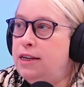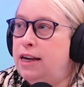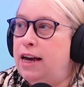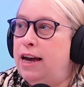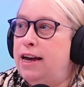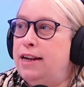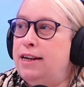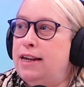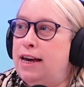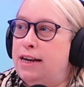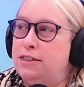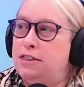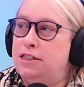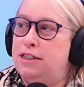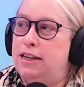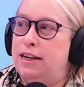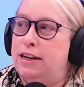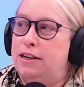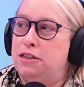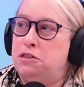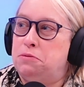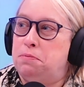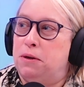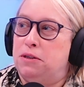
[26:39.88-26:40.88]
Yeah, and
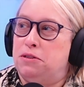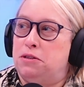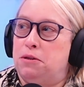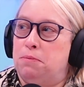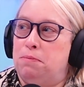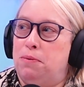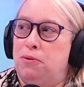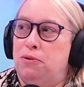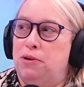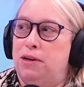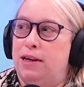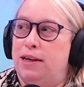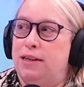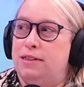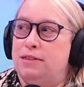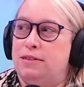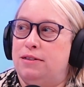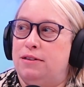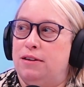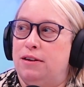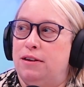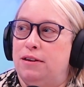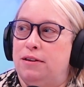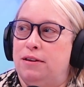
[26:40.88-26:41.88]
actually, I suppose the point
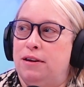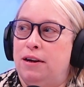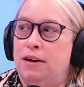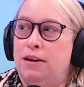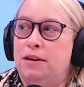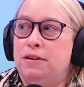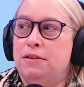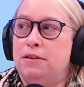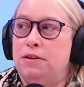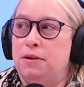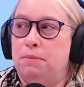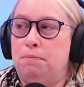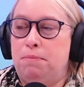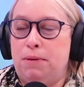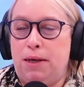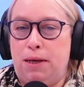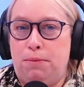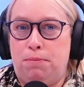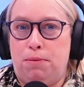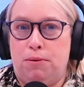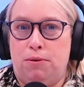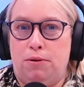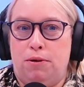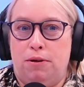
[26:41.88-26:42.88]
is that
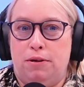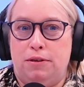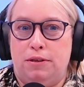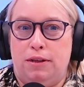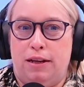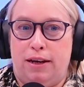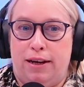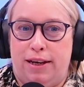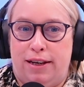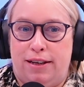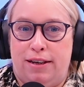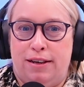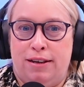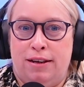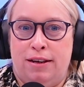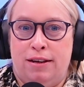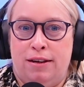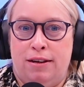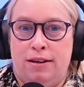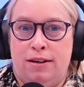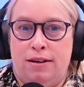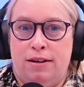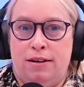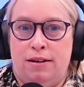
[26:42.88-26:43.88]
people, like,
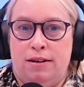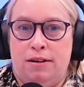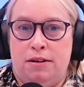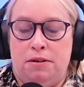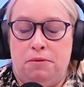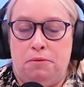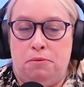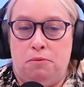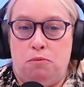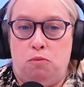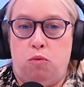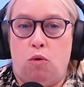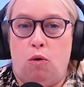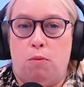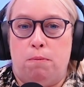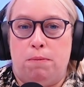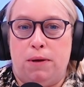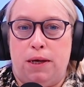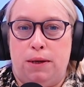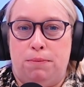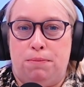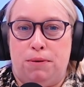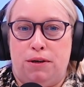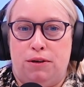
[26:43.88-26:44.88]

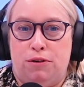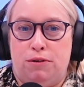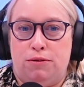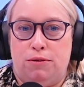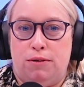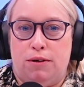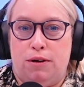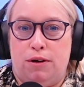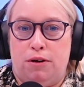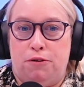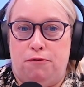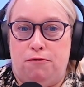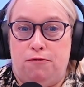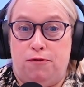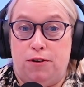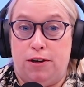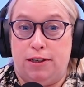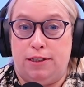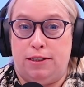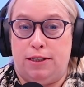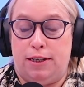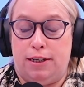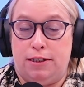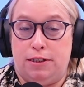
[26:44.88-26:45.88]
what people are
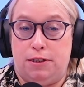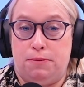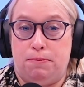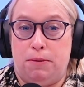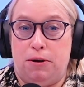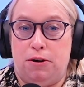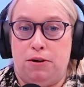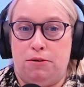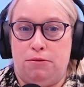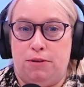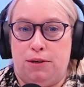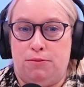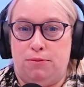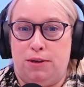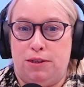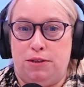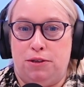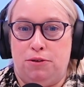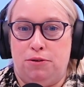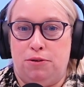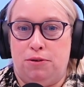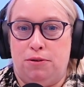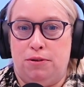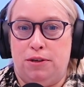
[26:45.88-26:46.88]
finding inspiring,
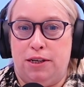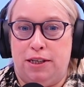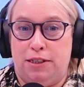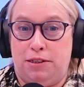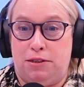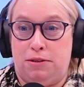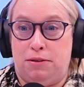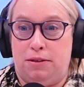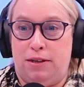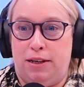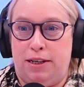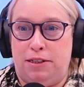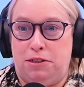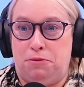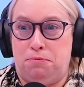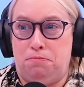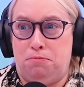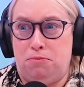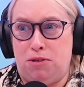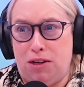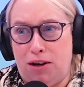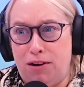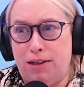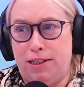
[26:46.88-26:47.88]
whether is
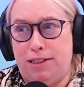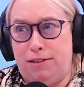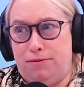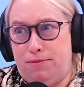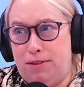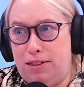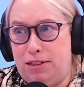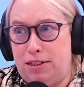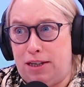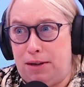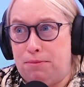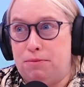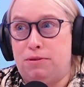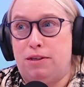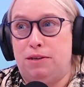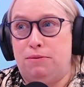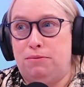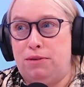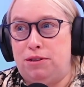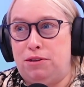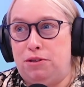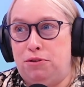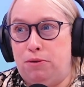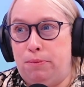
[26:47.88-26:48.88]
kind of the same
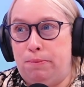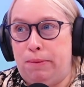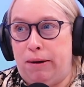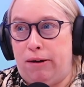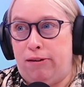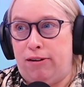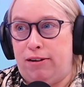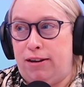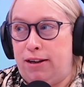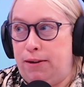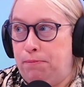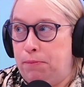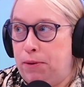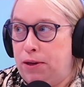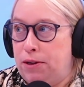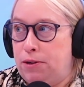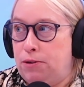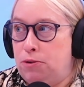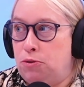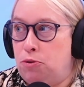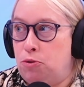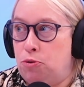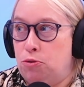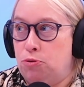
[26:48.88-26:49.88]
thing, whether you're a
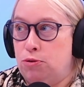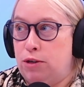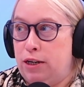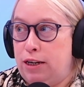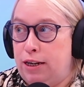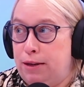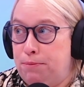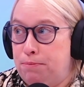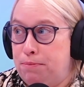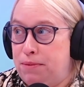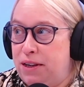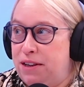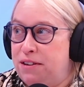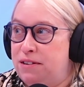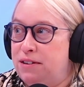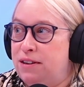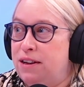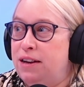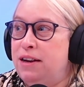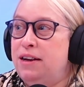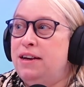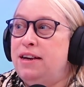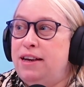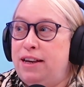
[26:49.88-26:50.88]
Paralympian or an
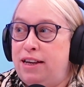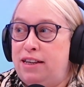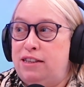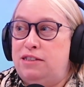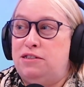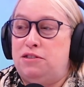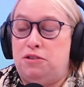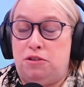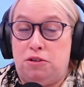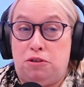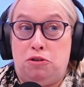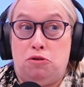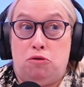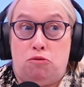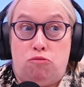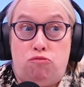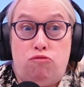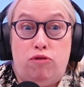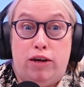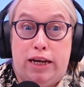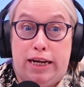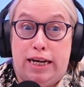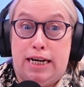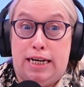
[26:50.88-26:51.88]
Olympian, is that you're
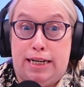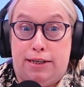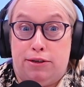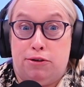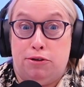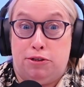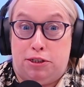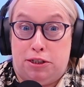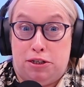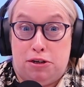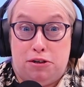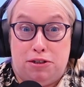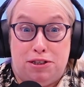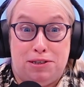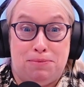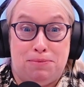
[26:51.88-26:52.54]
really good at a